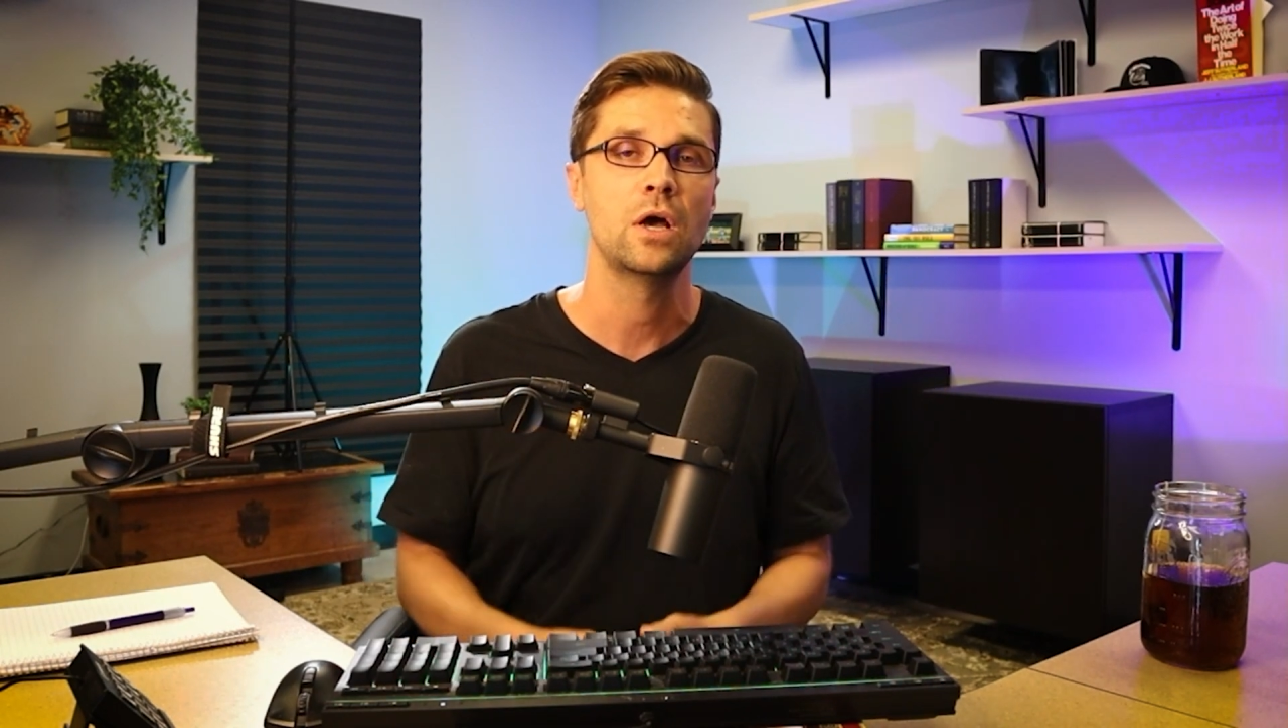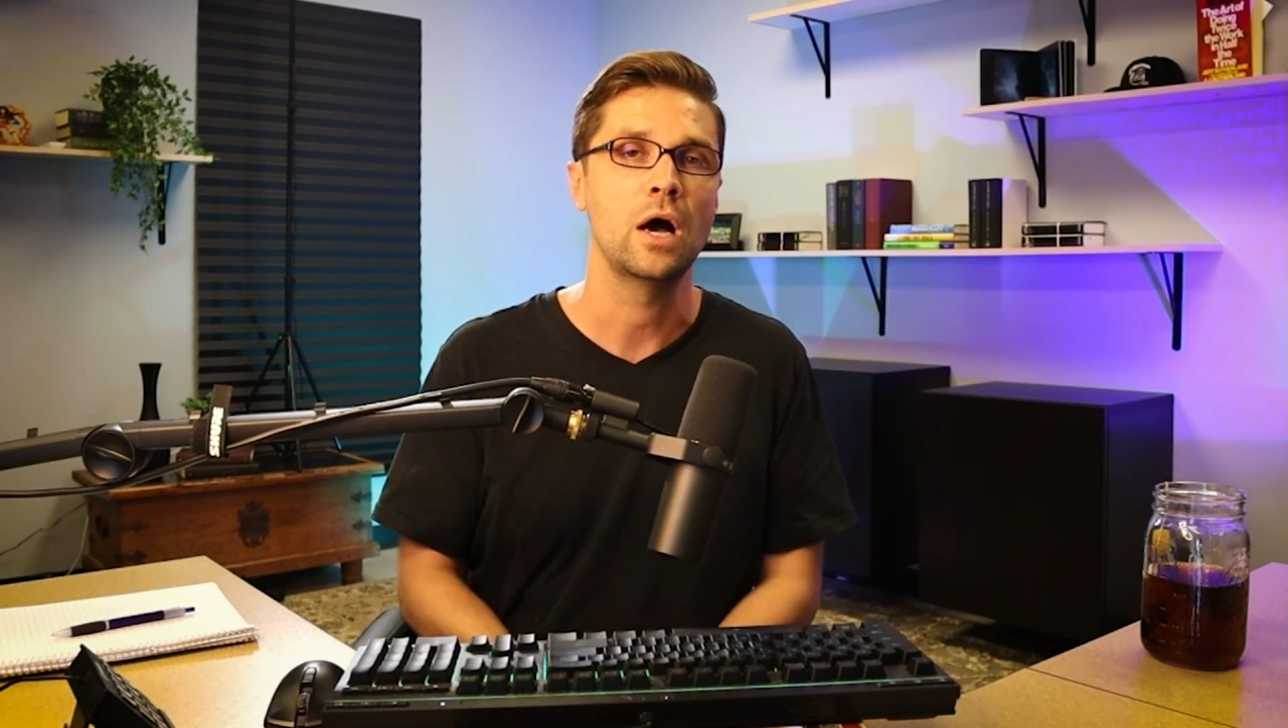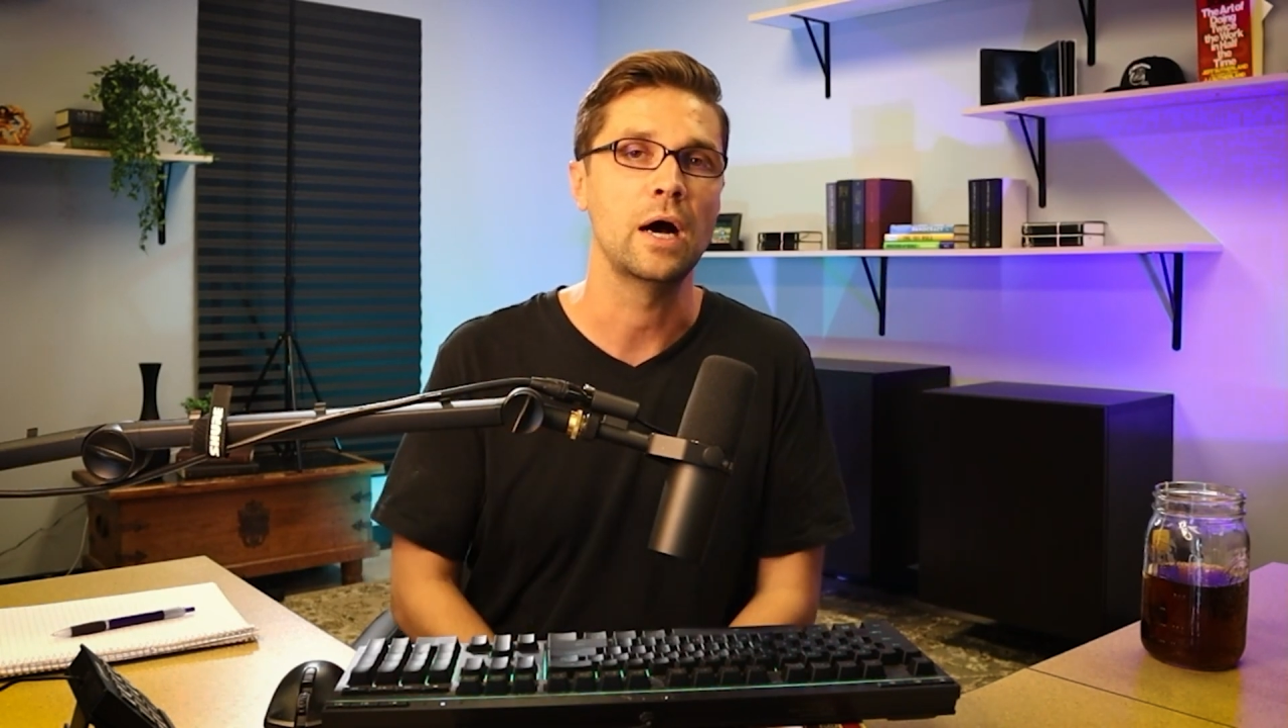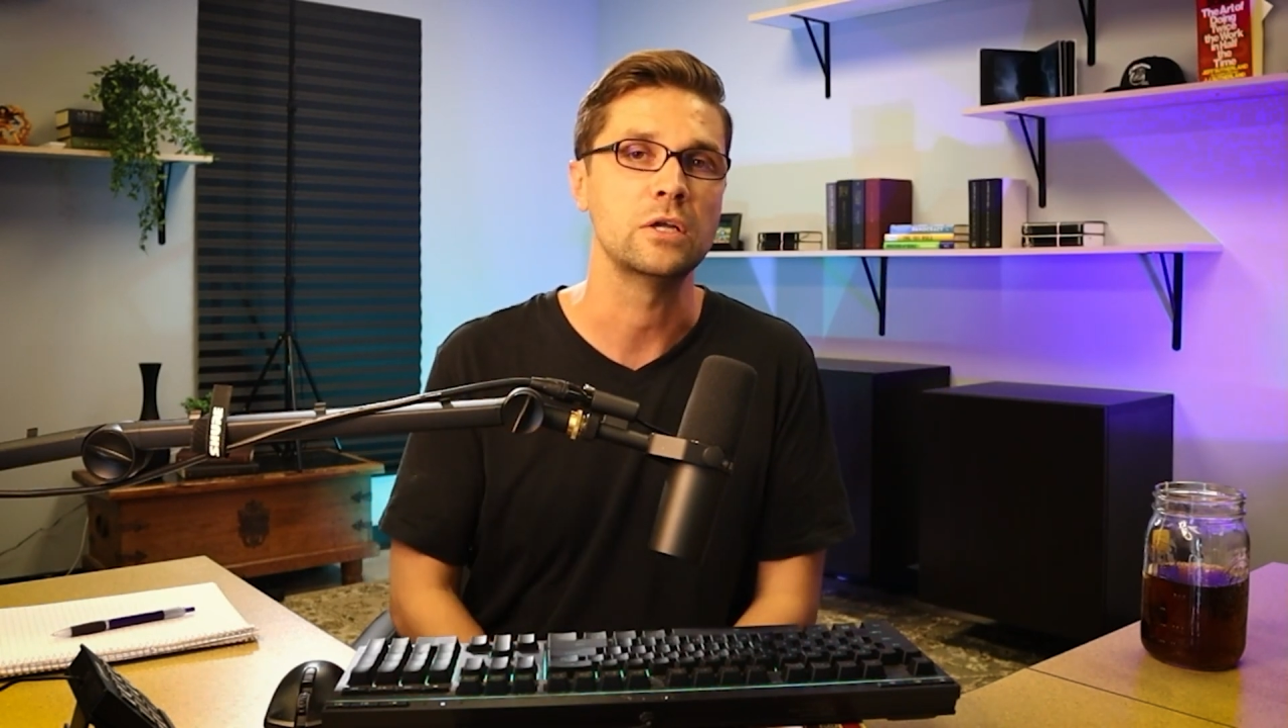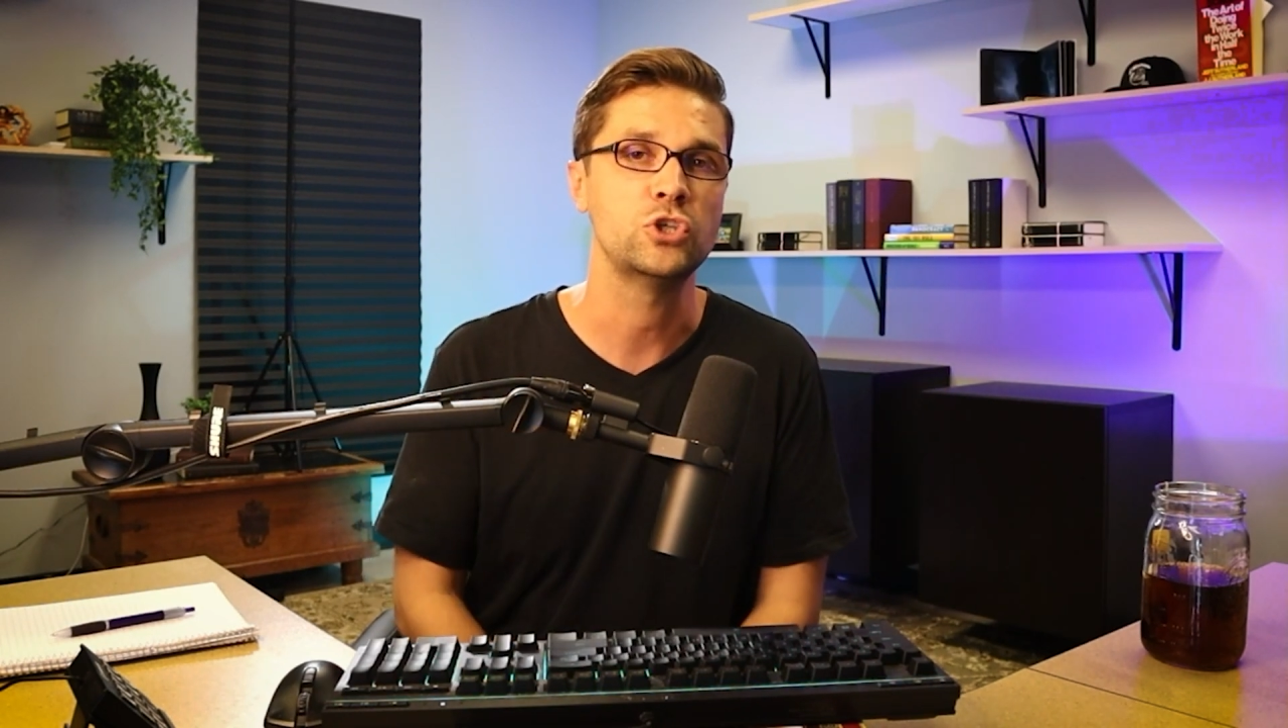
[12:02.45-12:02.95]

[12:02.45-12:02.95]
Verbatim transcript: uh,